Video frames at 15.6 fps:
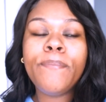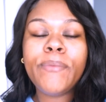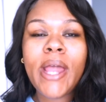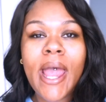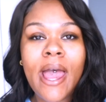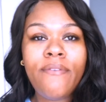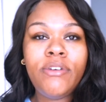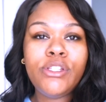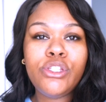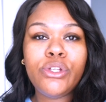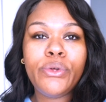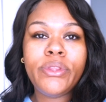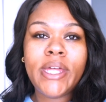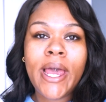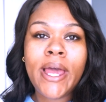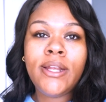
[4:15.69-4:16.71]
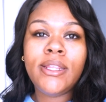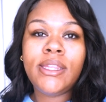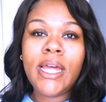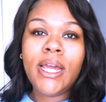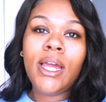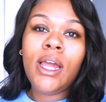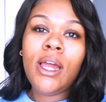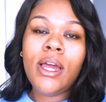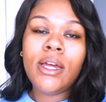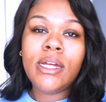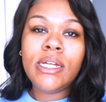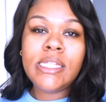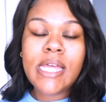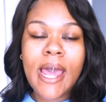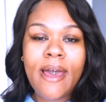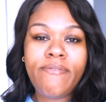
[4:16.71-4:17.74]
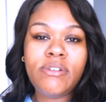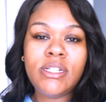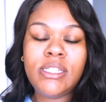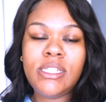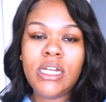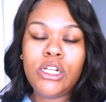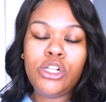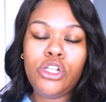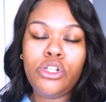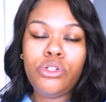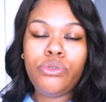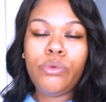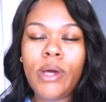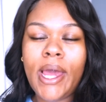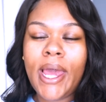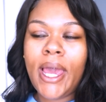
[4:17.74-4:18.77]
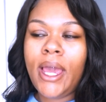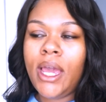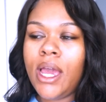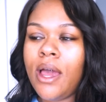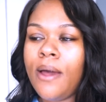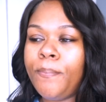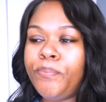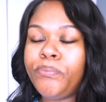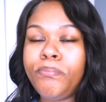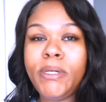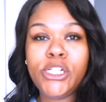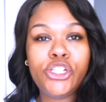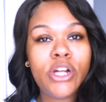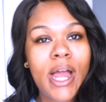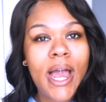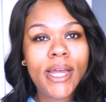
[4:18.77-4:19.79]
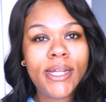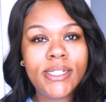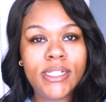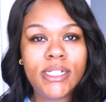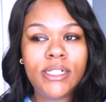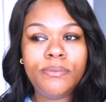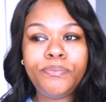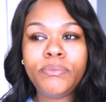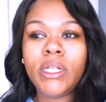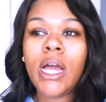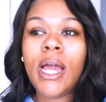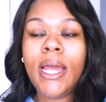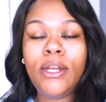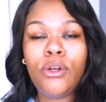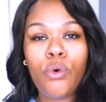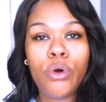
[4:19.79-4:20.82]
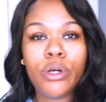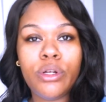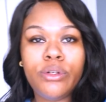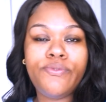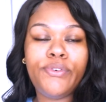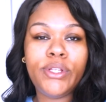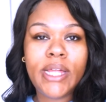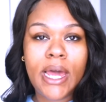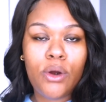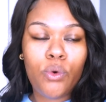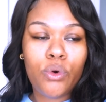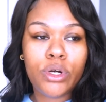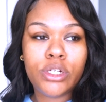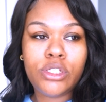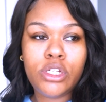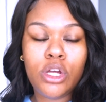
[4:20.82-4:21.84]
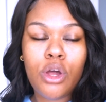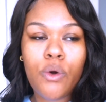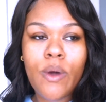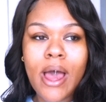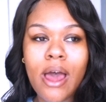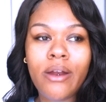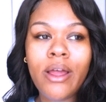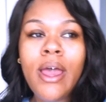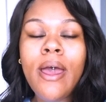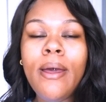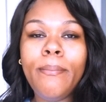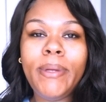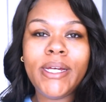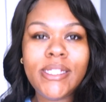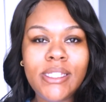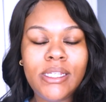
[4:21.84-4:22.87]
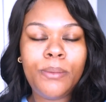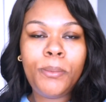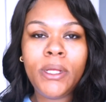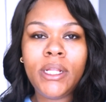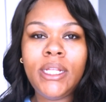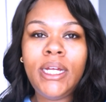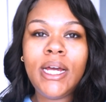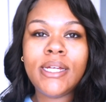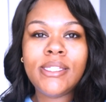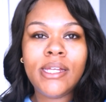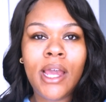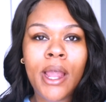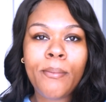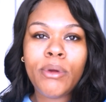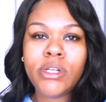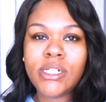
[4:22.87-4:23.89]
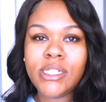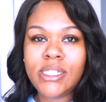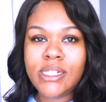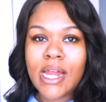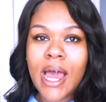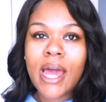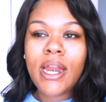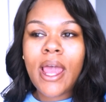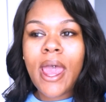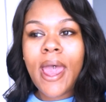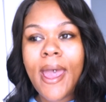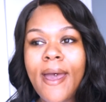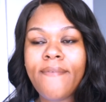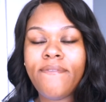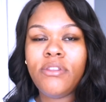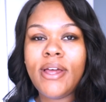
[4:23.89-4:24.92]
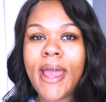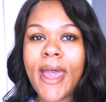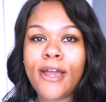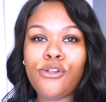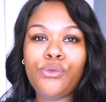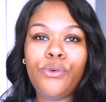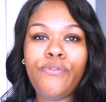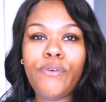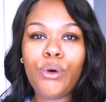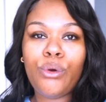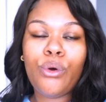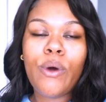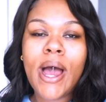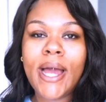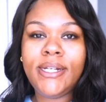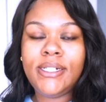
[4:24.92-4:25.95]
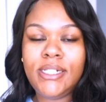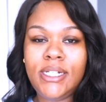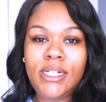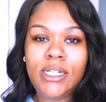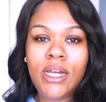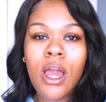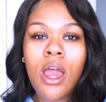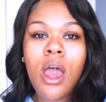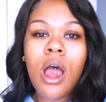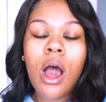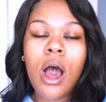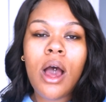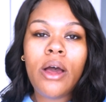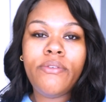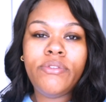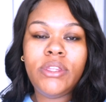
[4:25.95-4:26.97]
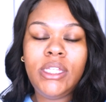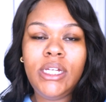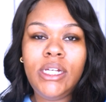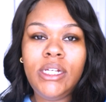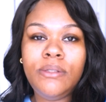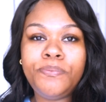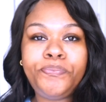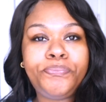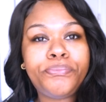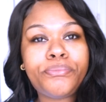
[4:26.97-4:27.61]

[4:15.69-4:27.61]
have it so that they have to send you a picture id in order for that order to go out because typically a scammer does not have the actual photo ID of the